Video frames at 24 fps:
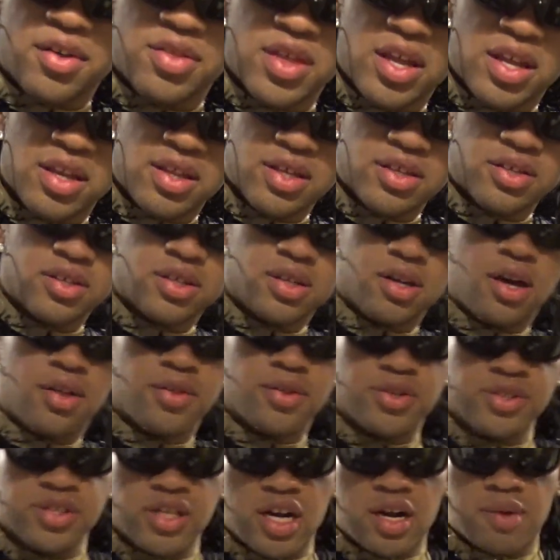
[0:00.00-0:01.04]
than this
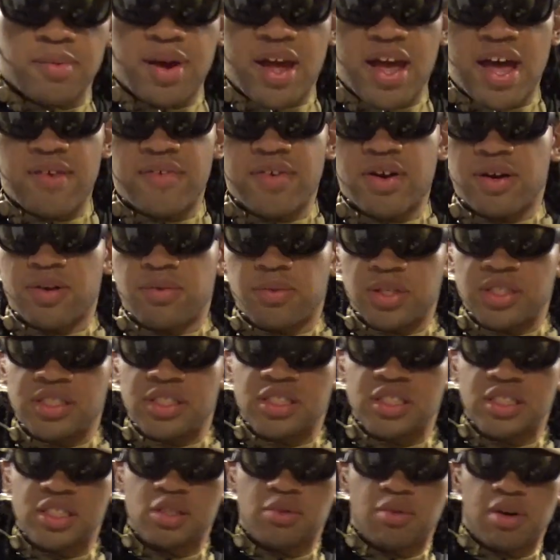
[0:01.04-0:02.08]
other sidearm I have here, which
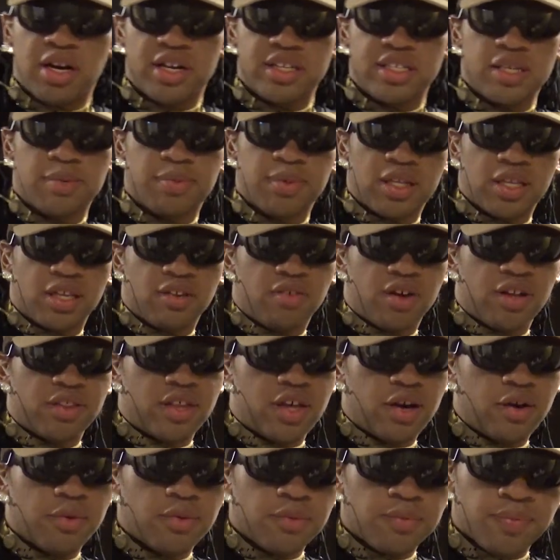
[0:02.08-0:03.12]
this is the one I typically run,
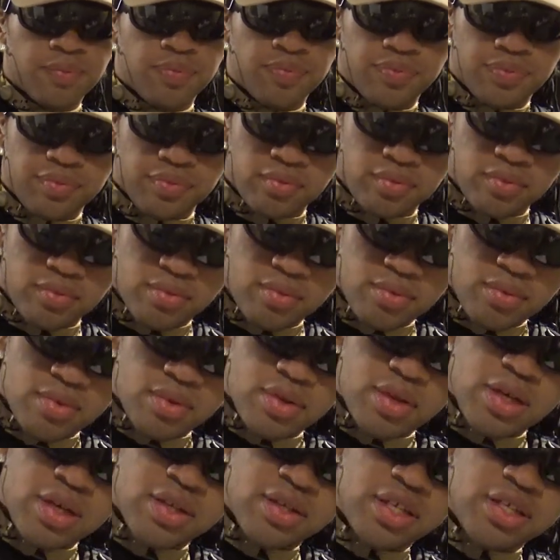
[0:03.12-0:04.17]
though.
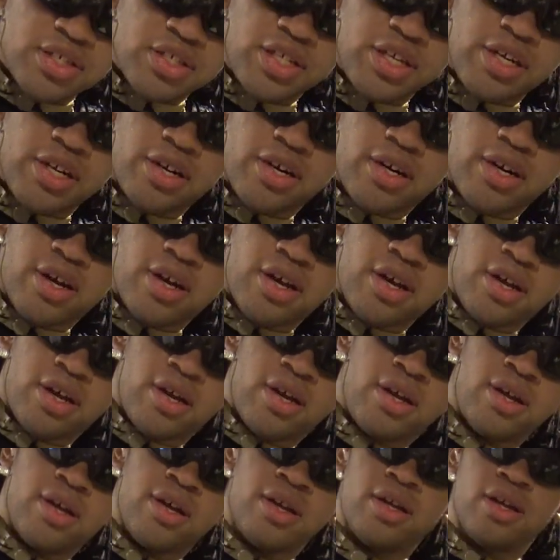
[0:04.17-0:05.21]
And this here
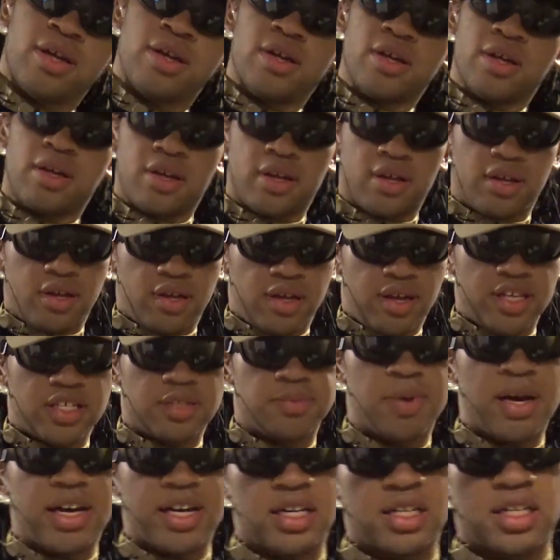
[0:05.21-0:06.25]
is my